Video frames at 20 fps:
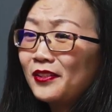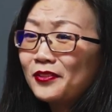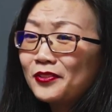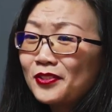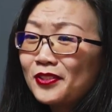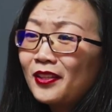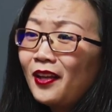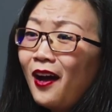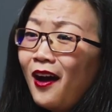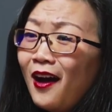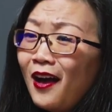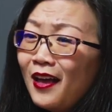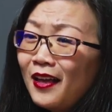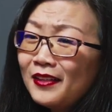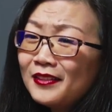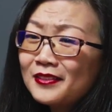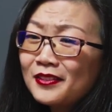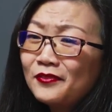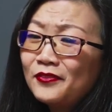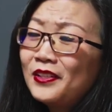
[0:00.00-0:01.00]
there's
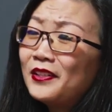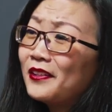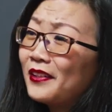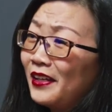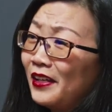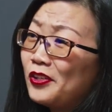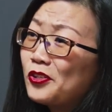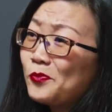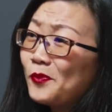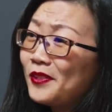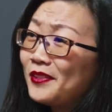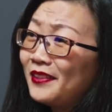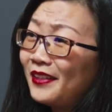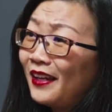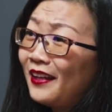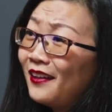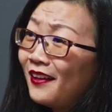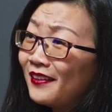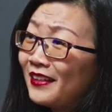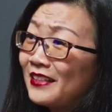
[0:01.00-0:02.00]
tons of engagement
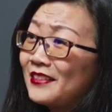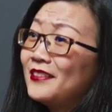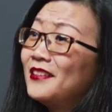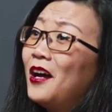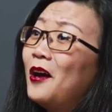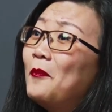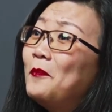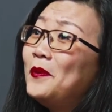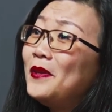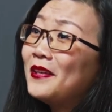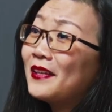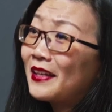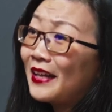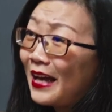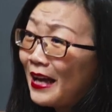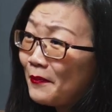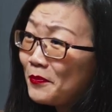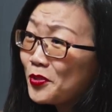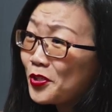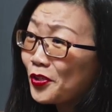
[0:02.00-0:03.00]
data that's not being
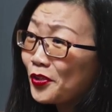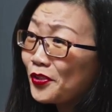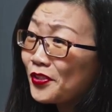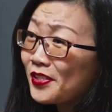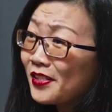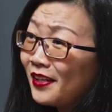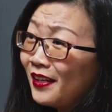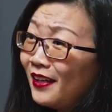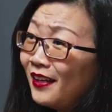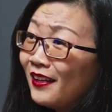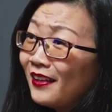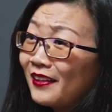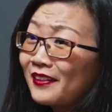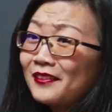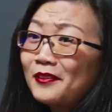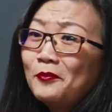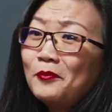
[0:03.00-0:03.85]
captured. Like the